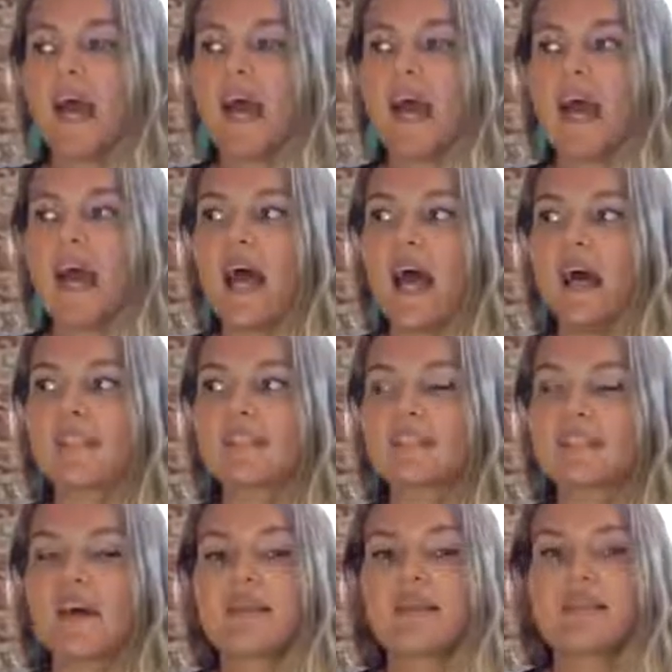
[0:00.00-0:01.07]
And
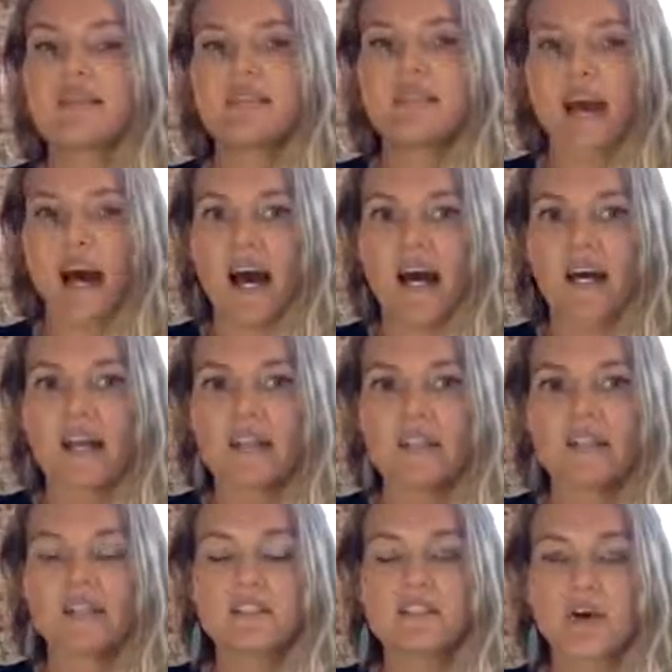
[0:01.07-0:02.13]
that
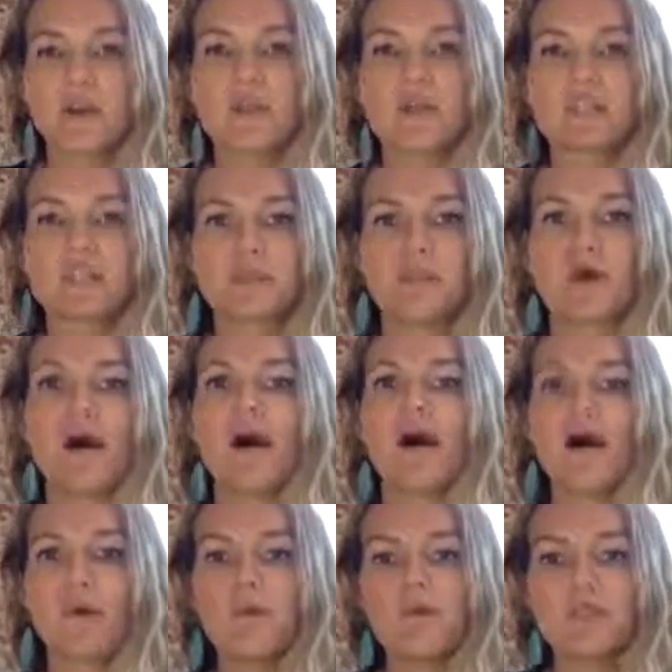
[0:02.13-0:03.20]
is so much more
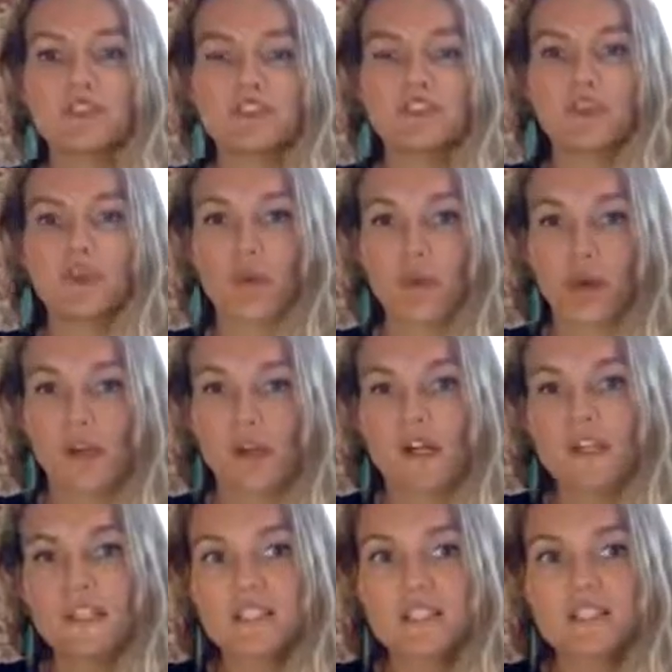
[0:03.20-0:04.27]
helpful to the
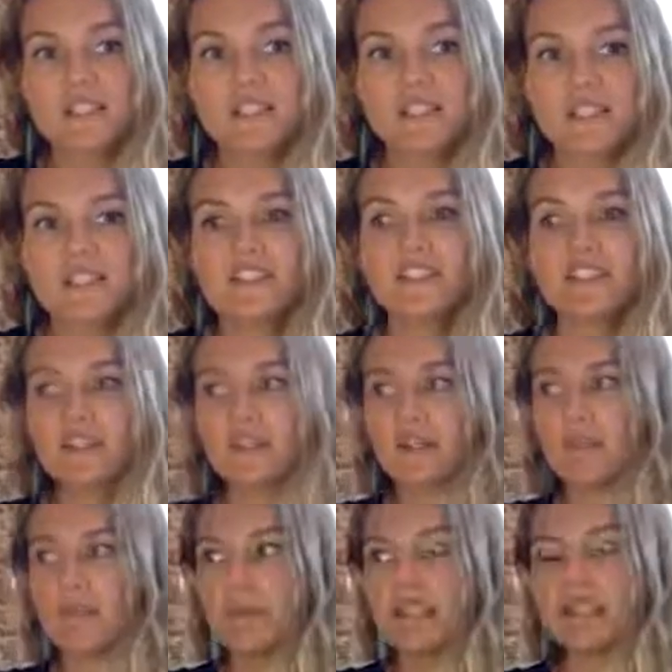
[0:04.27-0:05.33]
world, to your
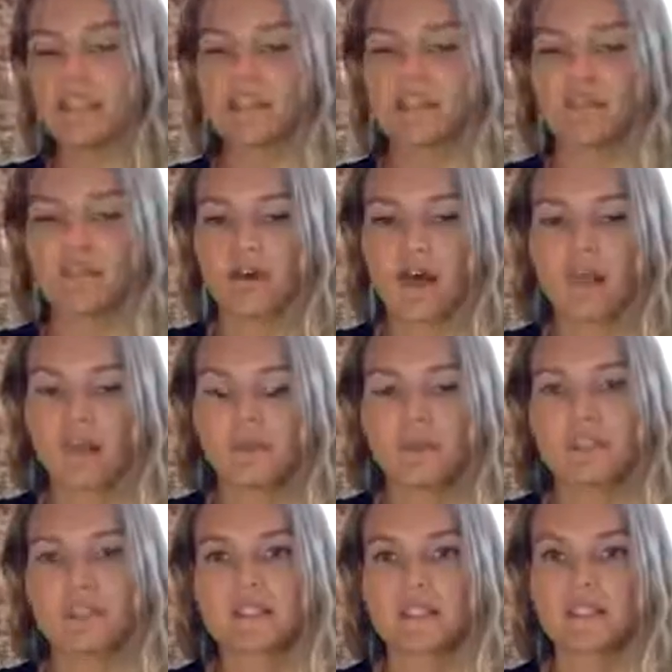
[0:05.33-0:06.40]
immediate
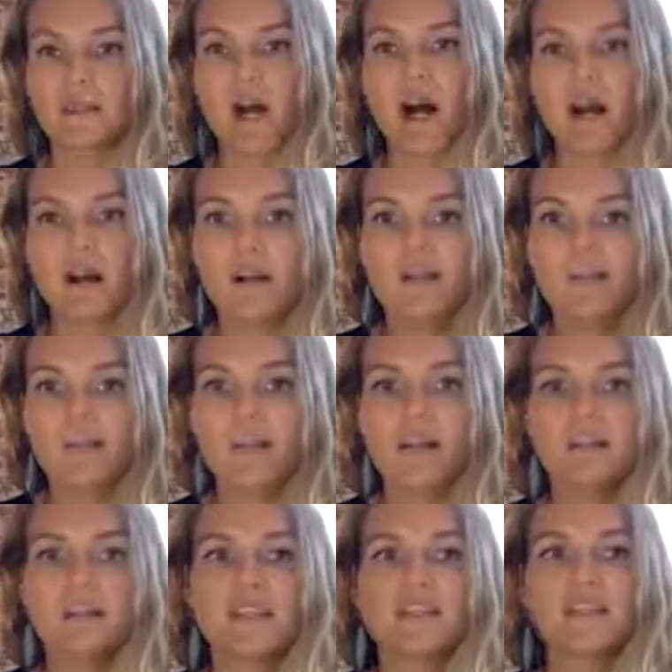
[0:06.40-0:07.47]
environment as well,
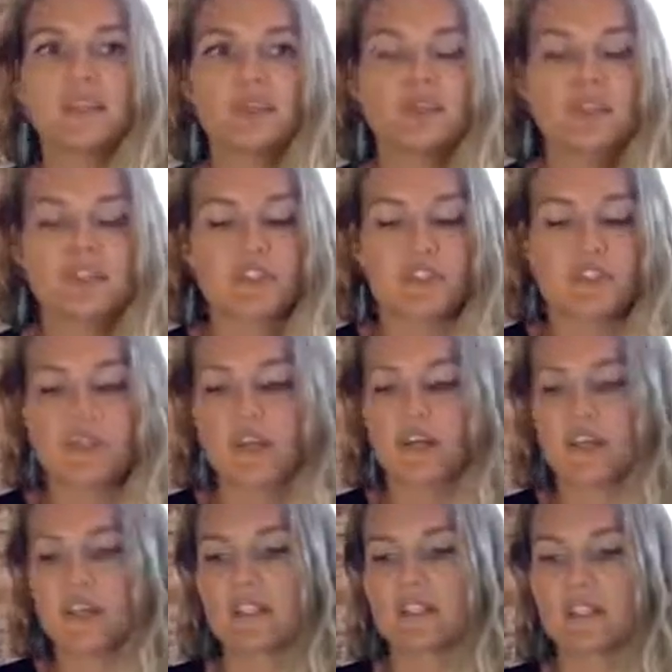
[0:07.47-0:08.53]
than you serving
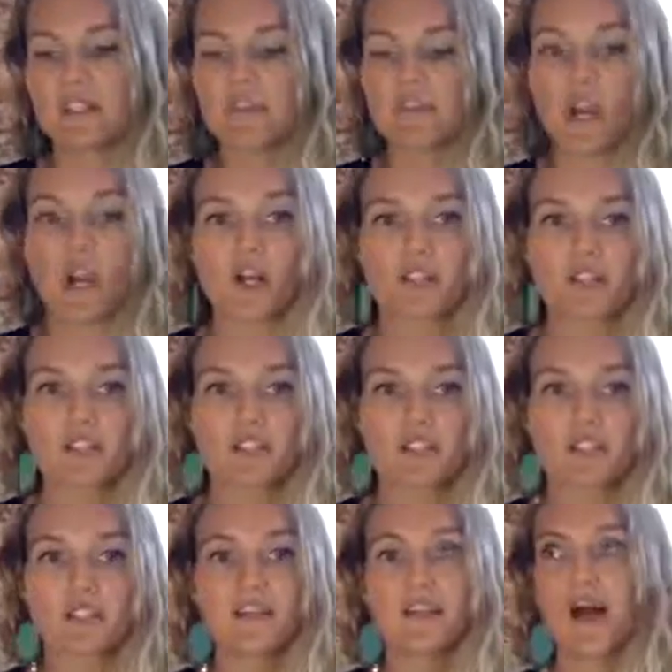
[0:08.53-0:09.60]
others
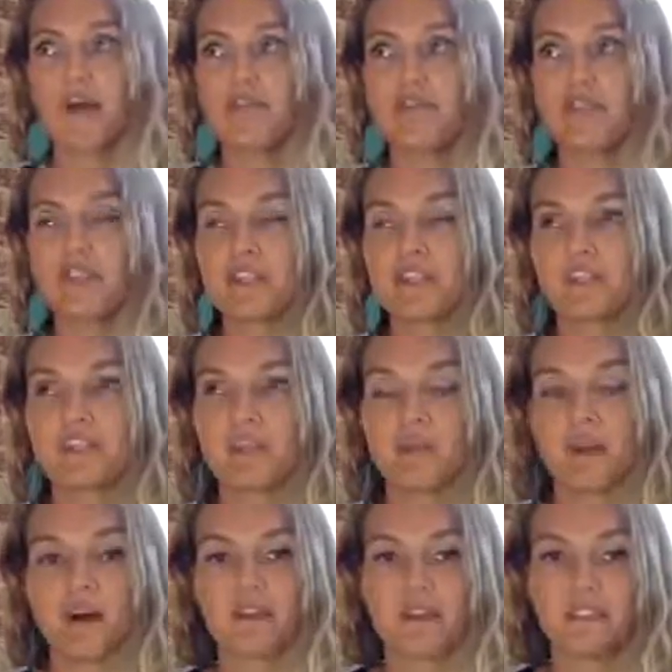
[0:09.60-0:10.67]
first, not feeling good
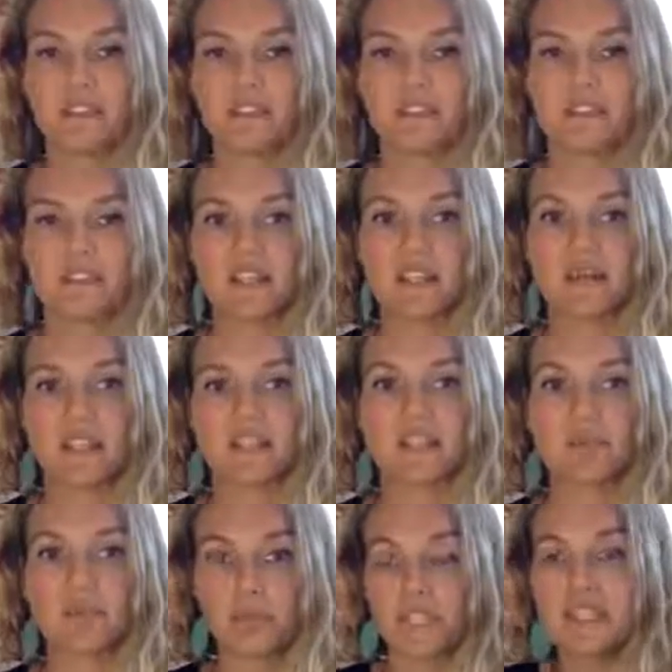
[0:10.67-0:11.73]
about receiving and
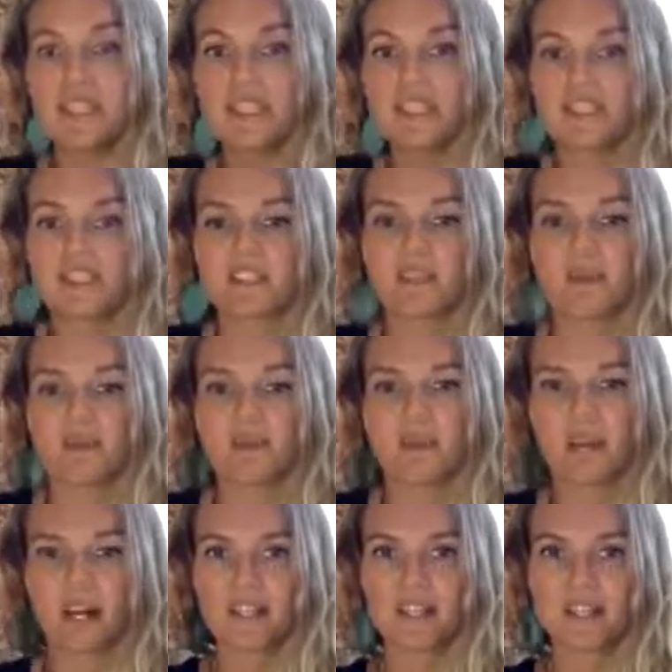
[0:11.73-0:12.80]
depleting yourself in the
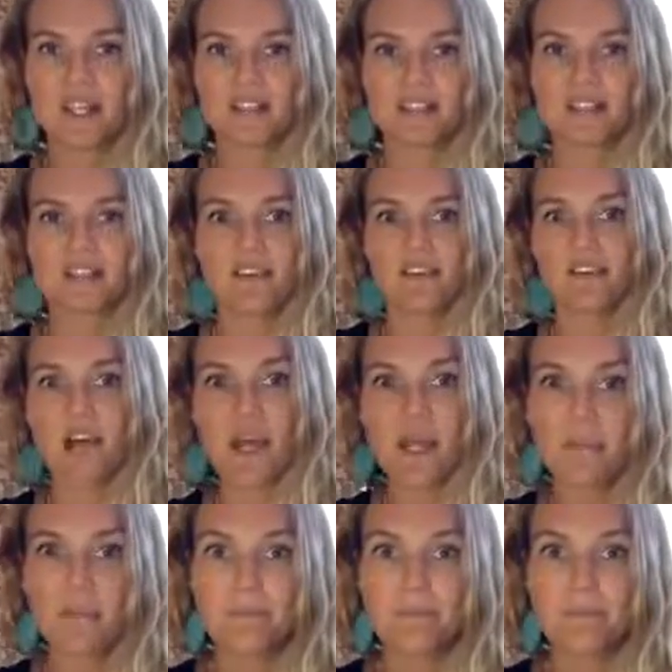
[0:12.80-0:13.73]
process, right?